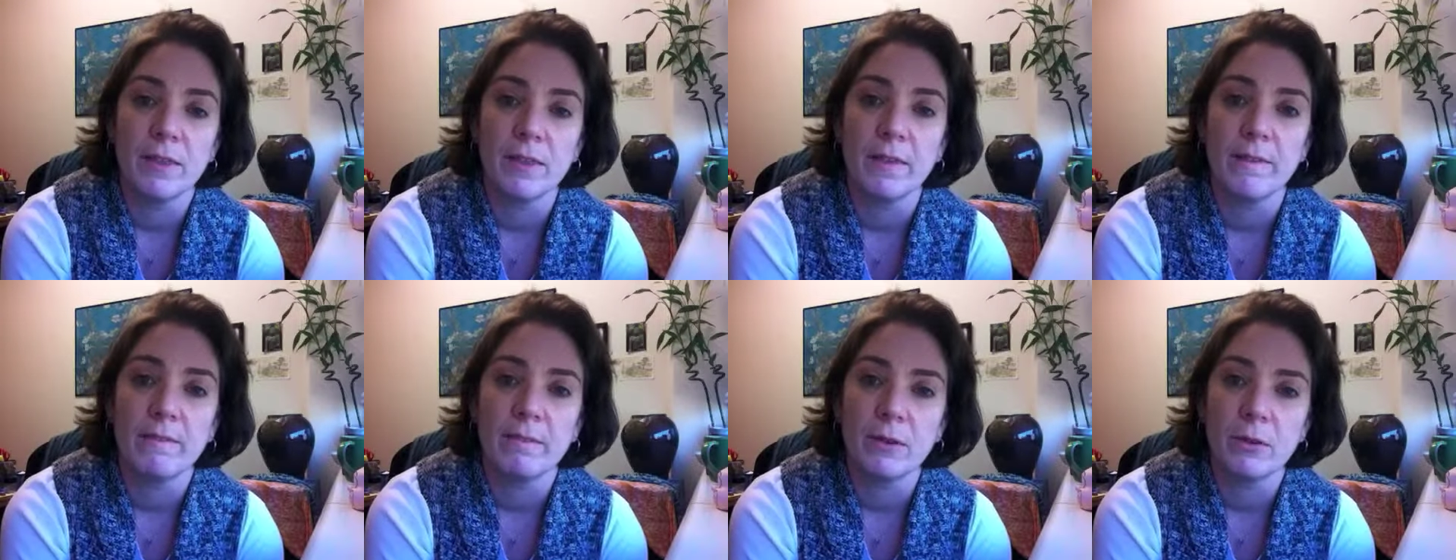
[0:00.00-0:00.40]

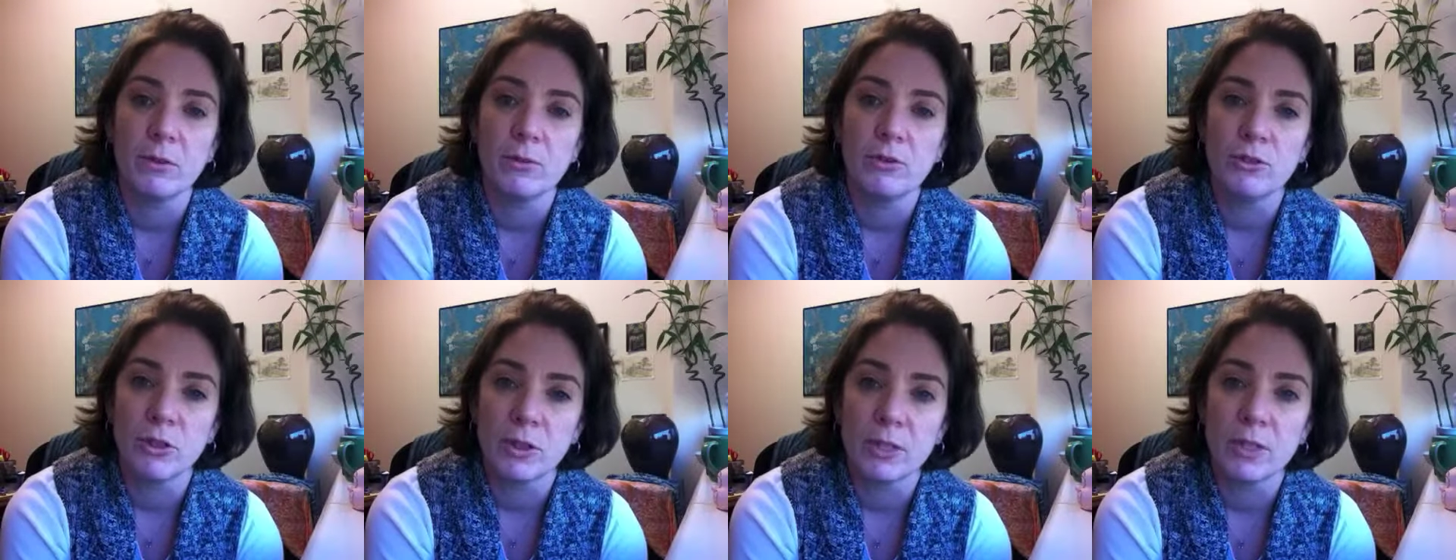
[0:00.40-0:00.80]
If you
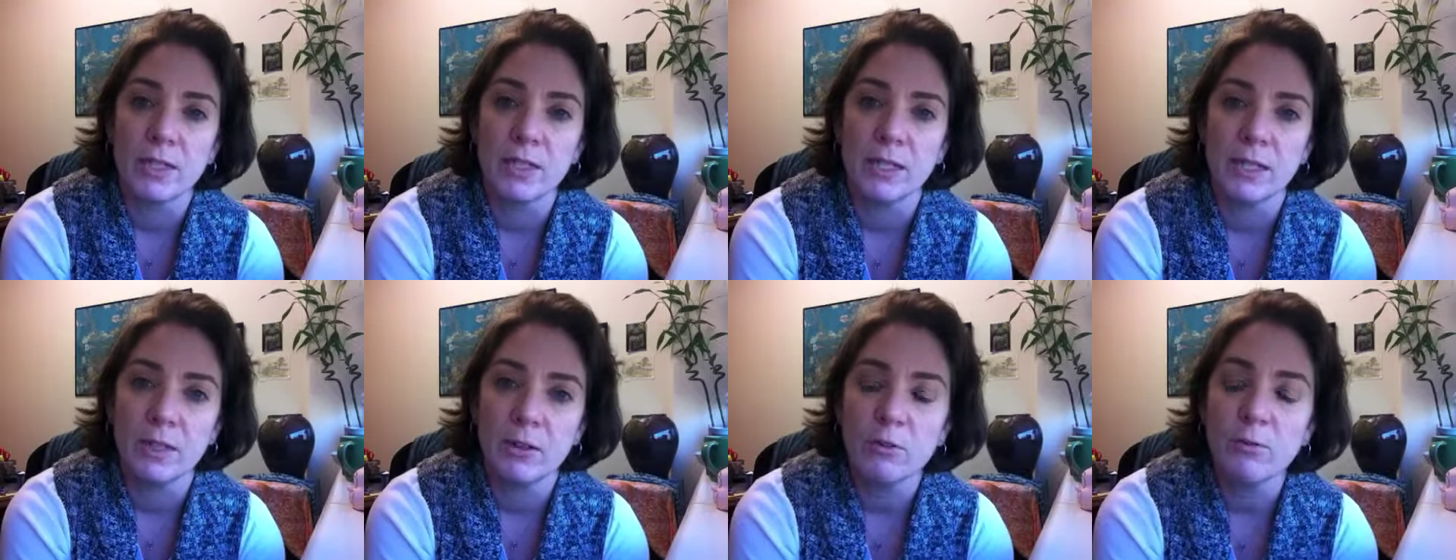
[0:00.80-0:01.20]

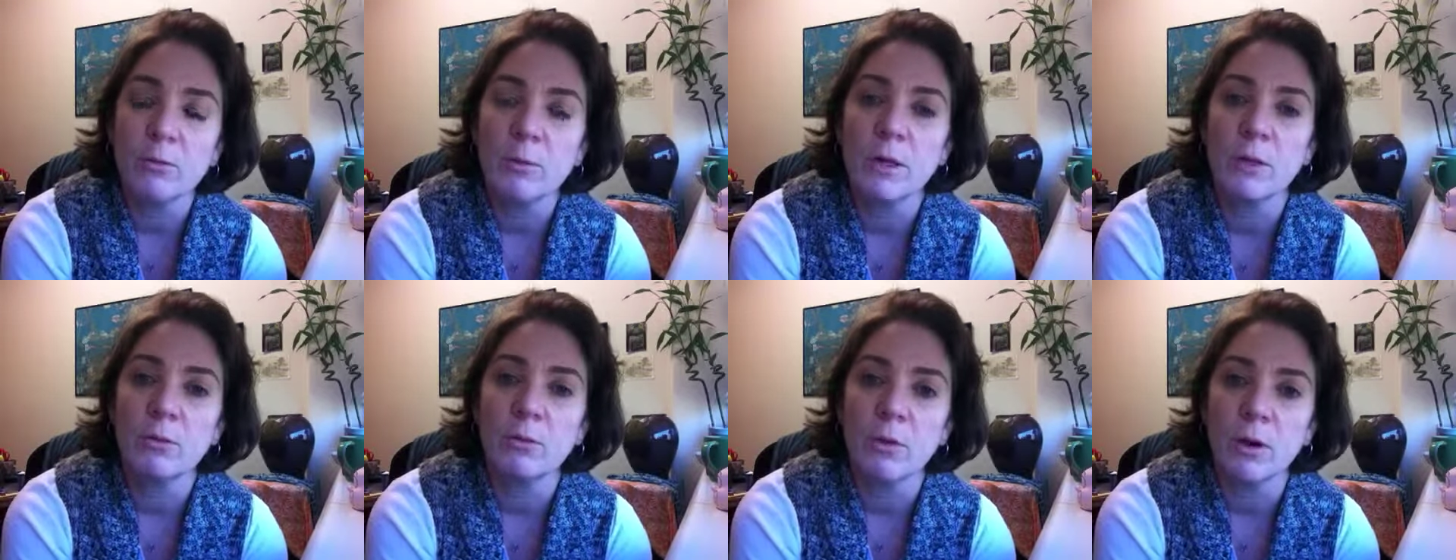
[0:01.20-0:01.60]
just give
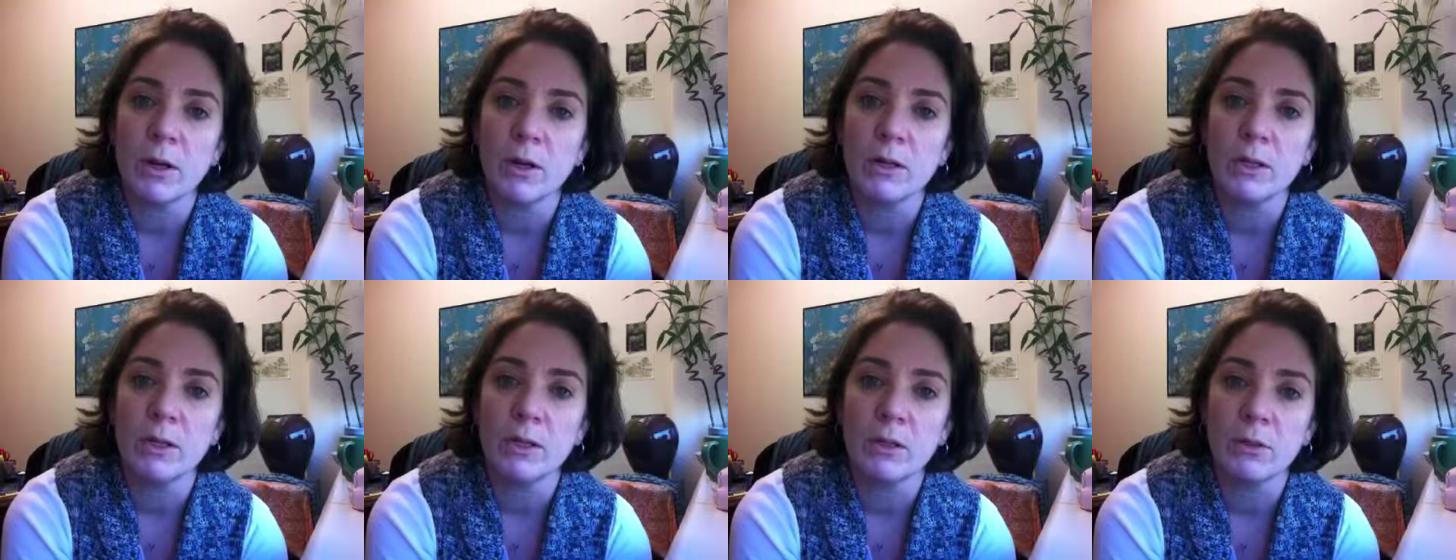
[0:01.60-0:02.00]
me
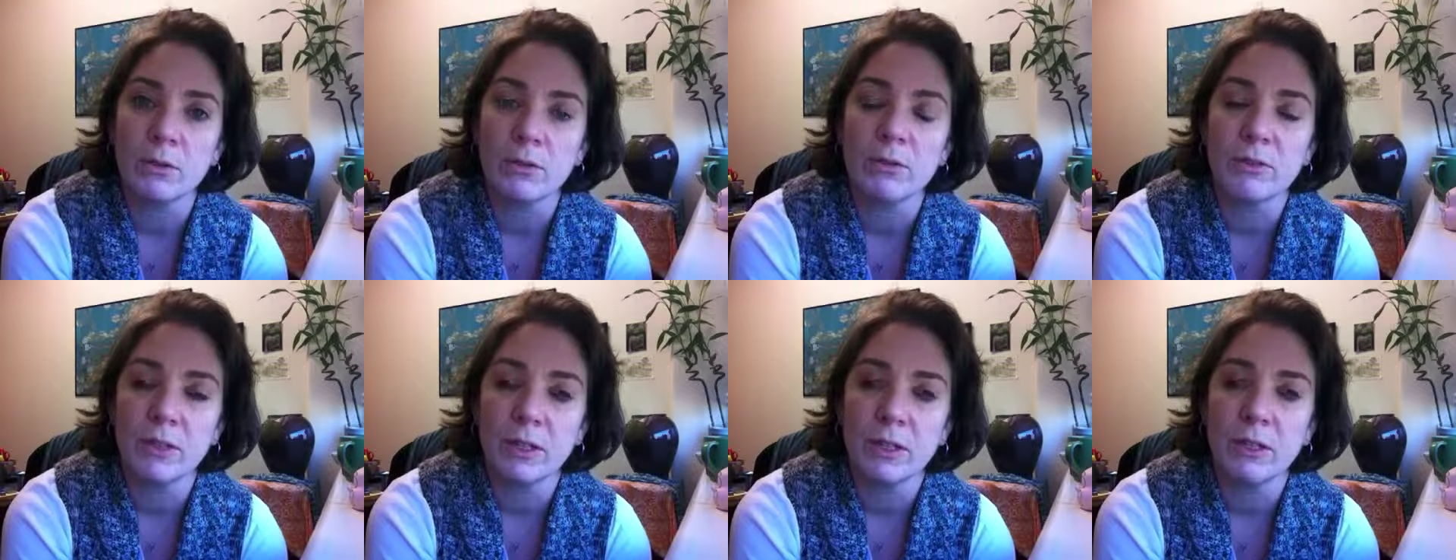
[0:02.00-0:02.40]
what you
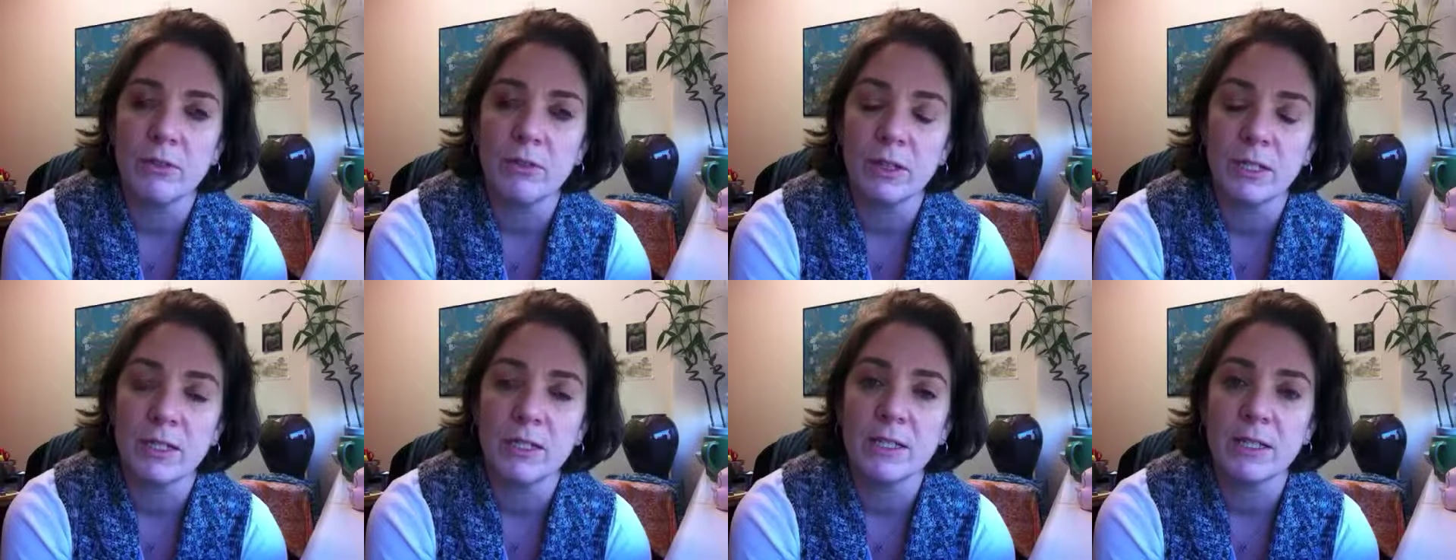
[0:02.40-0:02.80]
think
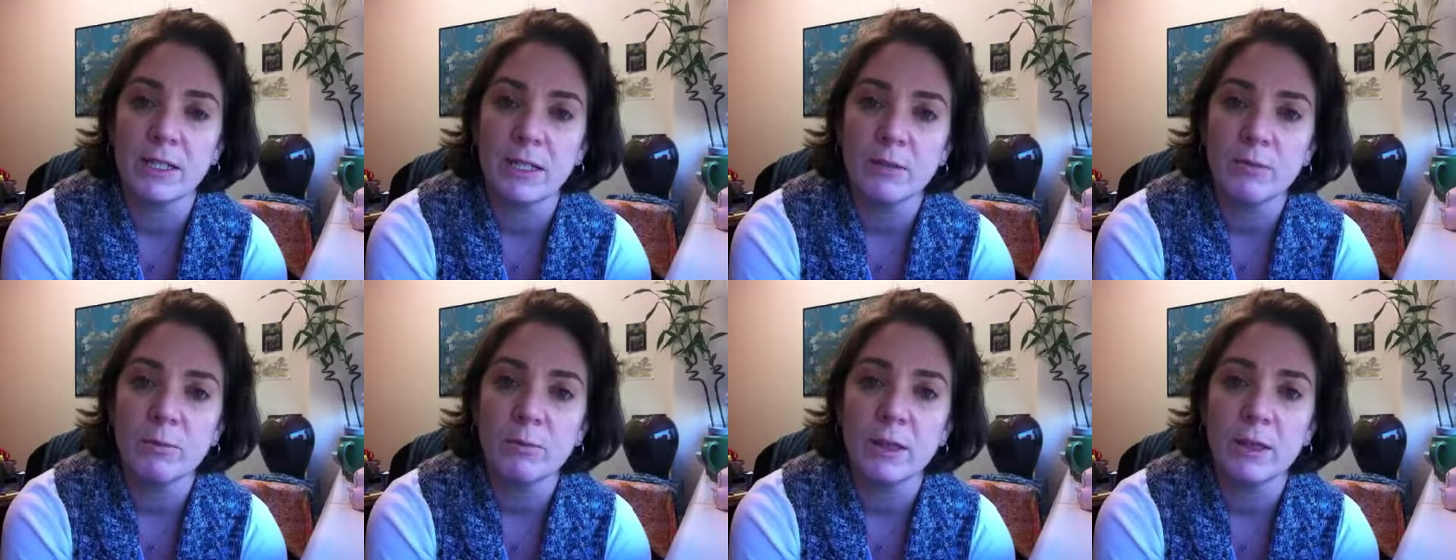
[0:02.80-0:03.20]
you need to
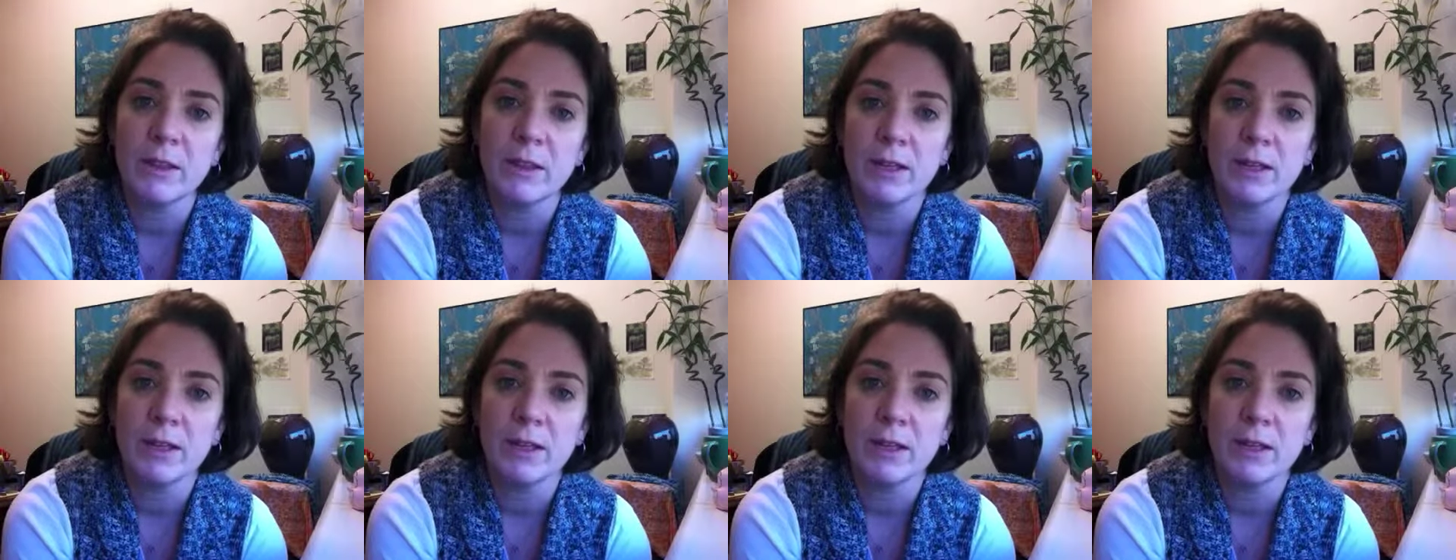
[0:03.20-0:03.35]
give me,